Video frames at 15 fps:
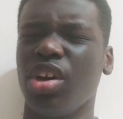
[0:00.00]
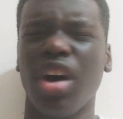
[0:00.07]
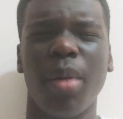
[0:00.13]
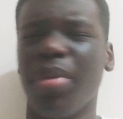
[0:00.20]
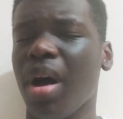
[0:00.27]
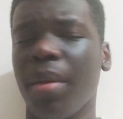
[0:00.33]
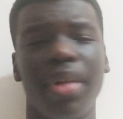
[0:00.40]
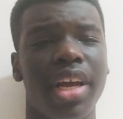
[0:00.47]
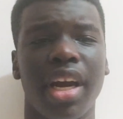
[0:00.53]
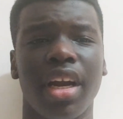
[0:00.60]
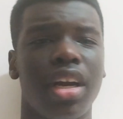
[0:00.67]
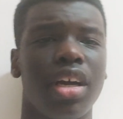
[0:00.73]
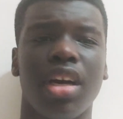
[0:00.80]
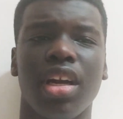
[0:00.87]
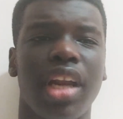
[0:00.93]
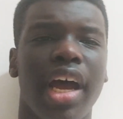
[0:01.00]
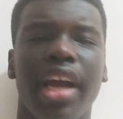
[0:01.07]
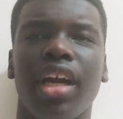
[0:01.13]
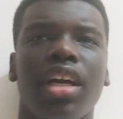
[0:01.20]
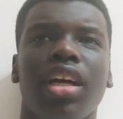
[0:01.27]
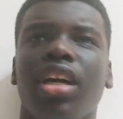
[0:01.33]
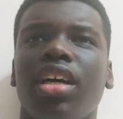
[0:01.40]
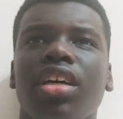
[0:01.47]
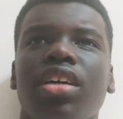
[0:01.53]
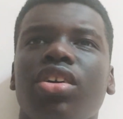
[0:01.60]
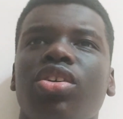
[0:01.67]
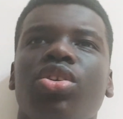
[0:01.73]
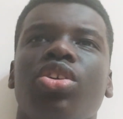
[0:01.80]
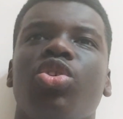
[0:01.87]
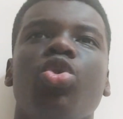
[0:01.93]
Aubameyang. Like
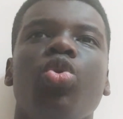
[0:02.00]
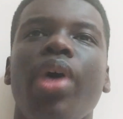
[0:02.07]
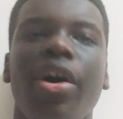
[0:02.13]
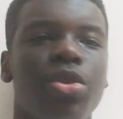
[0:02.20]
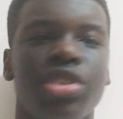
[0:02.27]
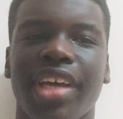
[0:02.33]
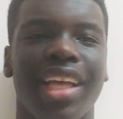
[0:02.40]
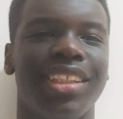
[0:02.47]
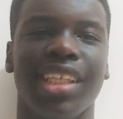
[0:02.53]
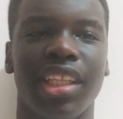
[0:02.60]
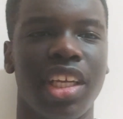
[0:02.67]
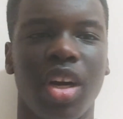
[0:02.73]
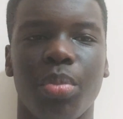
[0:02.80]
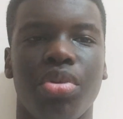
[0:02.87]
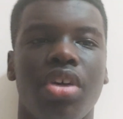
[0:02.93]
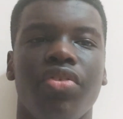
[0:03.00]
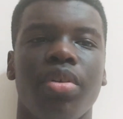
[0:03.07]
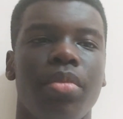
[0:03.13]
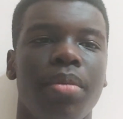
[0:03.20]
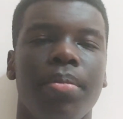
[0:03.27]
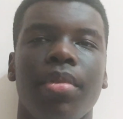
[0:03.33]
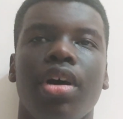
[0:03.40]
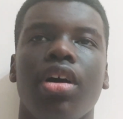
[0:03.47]
who else gets in there apart from him?